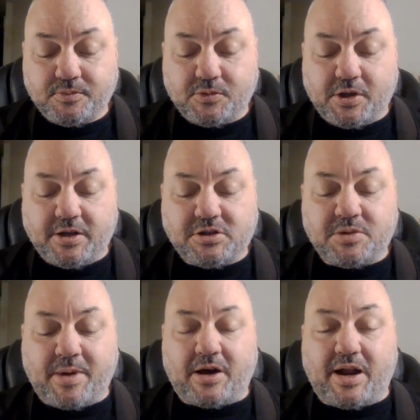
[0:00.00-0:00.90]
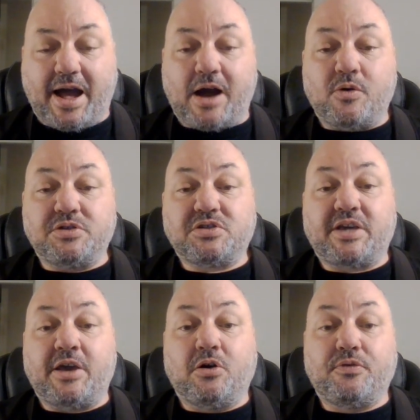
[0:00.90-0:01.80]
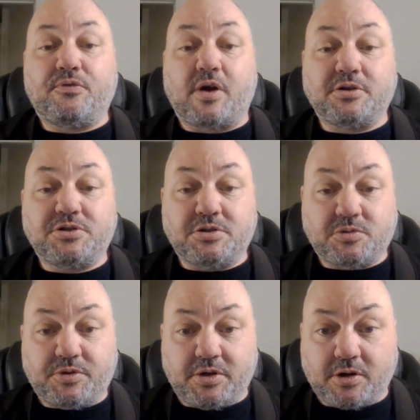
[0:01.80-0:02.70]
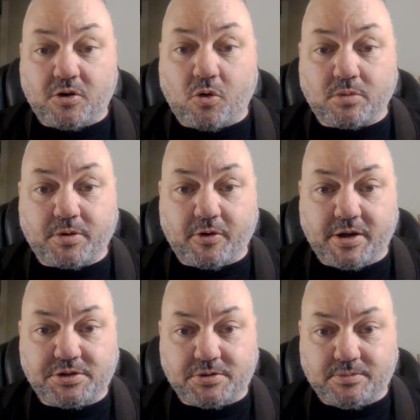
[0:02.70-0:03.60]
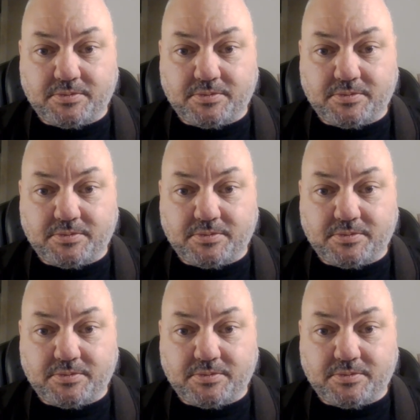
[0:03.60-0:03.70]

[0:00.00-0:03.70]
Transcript: It's about how a scale functions within a chord progression.